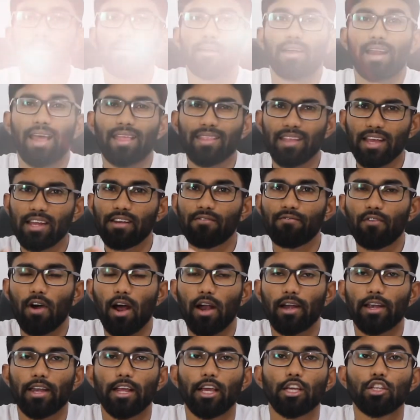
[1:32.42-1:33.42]
Another
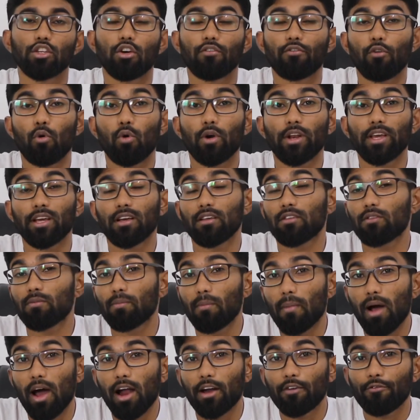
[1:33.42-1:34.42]
advantage of owning a
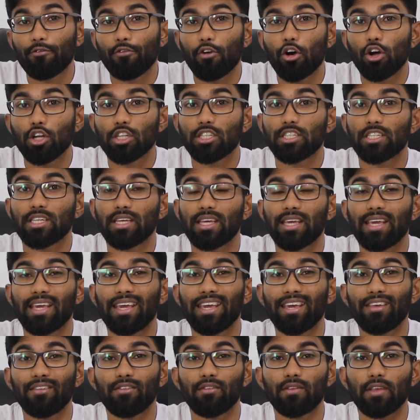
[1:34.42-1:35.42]
smartwatch
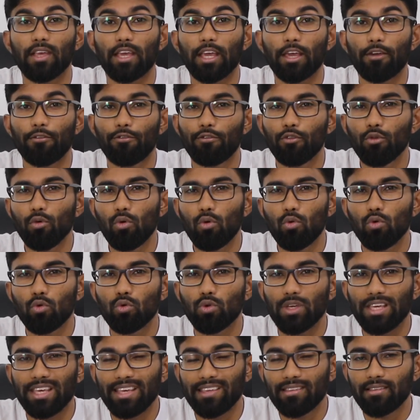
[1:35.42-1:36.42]
is if
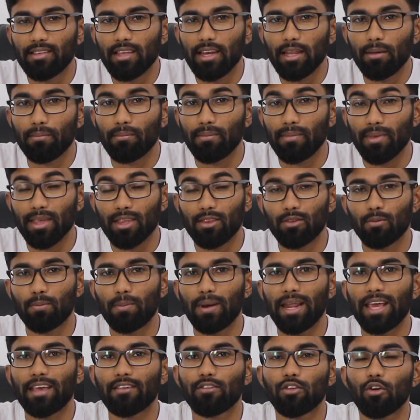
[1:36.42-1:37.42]
you easily
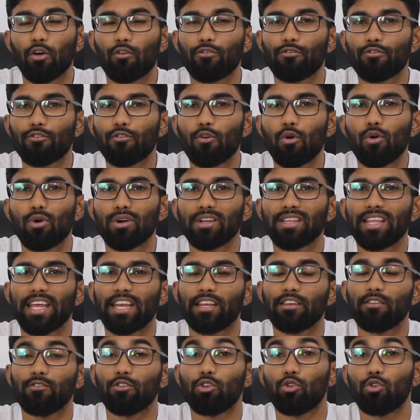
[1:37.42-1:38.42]
misplace your phone, then